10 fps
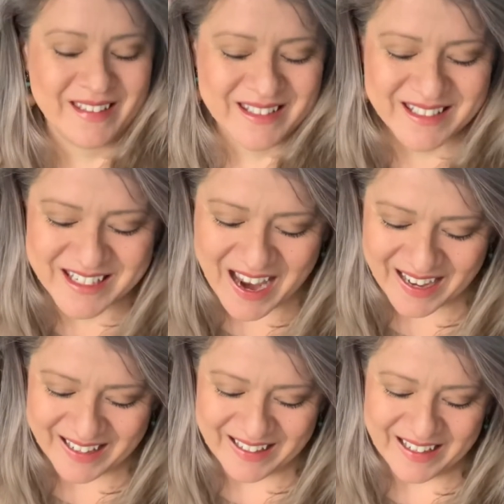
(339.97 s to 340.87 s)

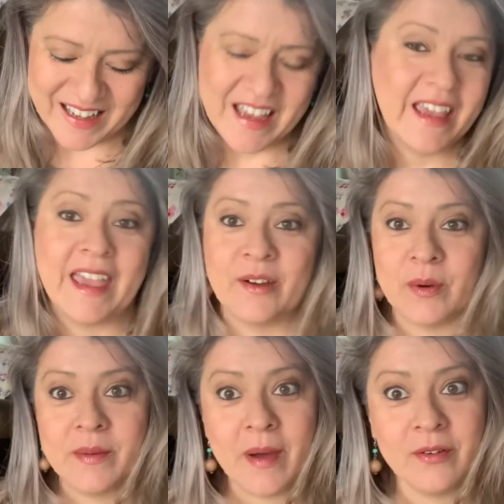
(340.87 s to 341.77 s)
jacket. Can't
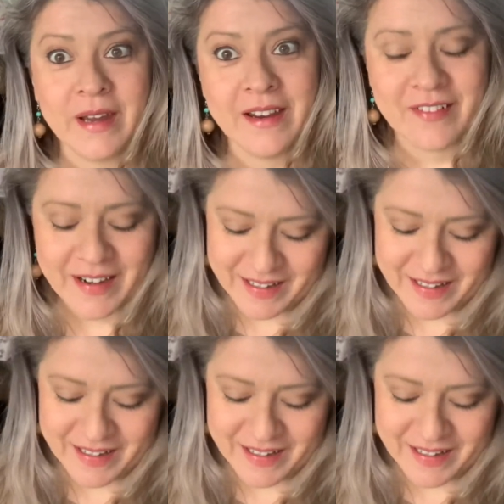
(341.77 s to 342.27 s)
read my own handwriting.